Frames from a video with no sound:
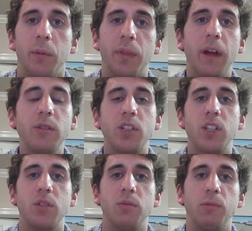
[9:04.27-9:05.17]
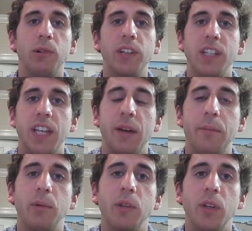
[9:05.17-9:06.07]
But that was just one
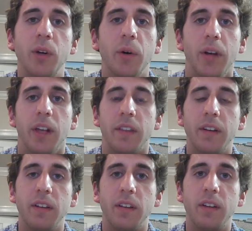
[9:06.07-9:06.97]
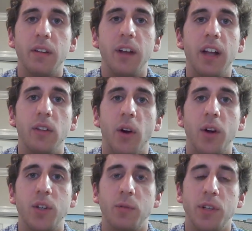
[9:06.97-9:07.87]
example. There are a lot
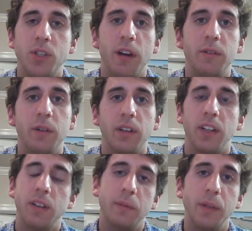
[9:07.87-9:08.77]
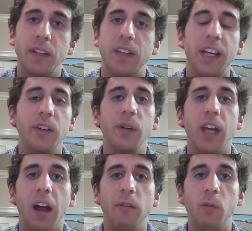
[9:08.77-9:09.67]
larger ones. You have to, take into
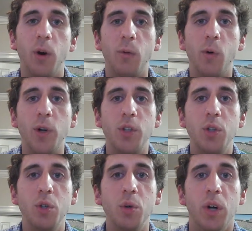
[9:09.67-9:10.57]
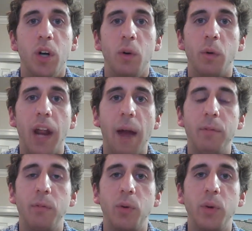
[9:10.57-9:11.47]
account in World War II what
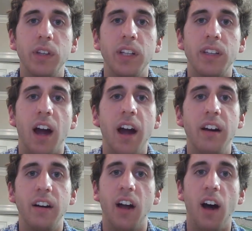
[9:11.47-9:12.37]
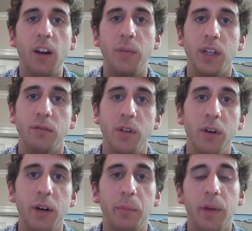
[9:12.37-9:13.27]
happened between the entire economy of
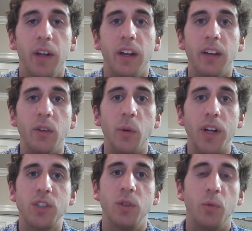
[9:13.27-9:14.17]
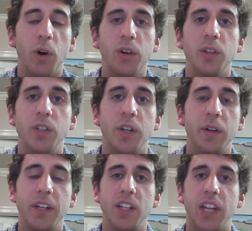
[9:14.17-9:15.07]
Europe and the Western world.
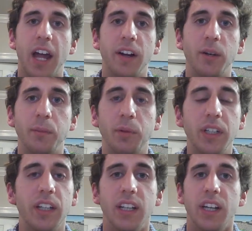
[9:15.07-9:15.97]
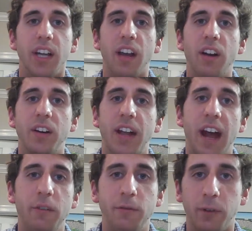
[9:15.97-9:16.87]
They just had a complete and utter
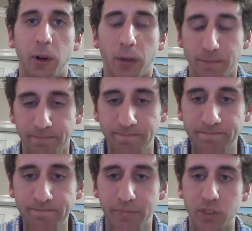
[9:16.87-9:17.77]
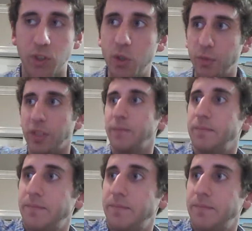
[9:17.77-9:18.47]
downfall. Excuse me.